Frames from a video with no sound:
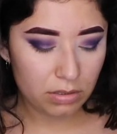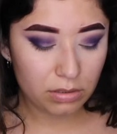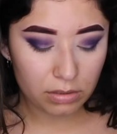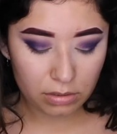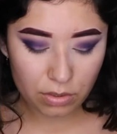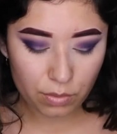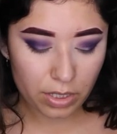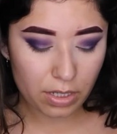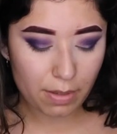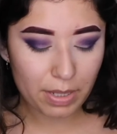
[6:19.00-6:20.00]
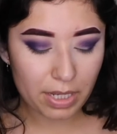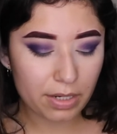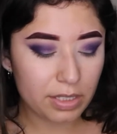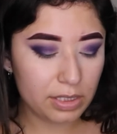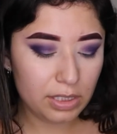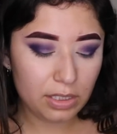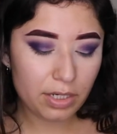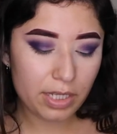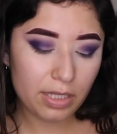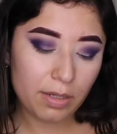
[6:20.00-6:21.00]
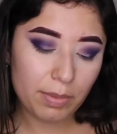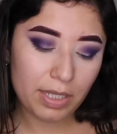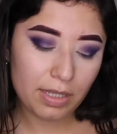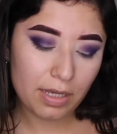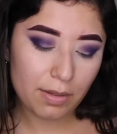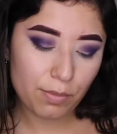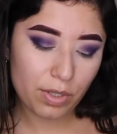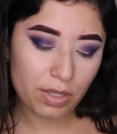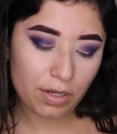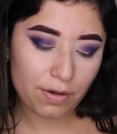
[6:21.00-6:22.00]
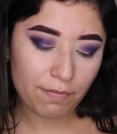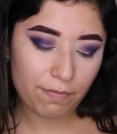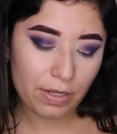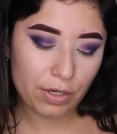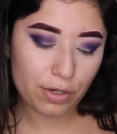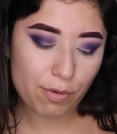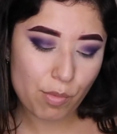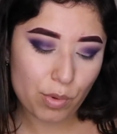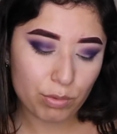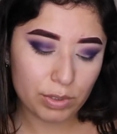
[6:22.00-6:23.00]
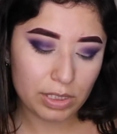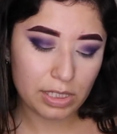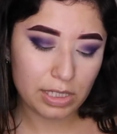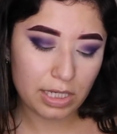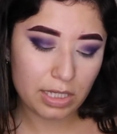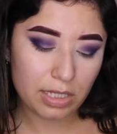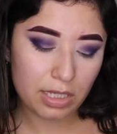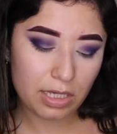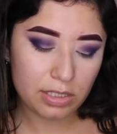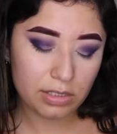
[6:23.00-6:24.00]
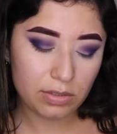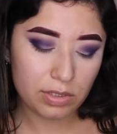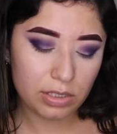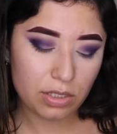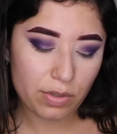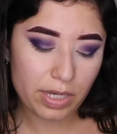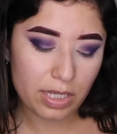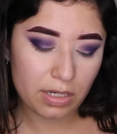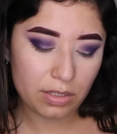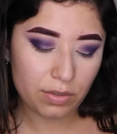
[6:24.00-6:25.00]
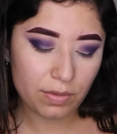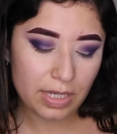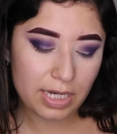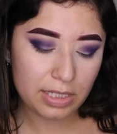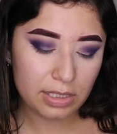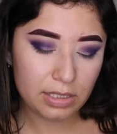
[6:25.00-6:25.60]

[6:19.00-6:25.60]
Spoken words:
So we're gonna apply our concealer and then apply that with our finger most likely. So let's go ahead and do that.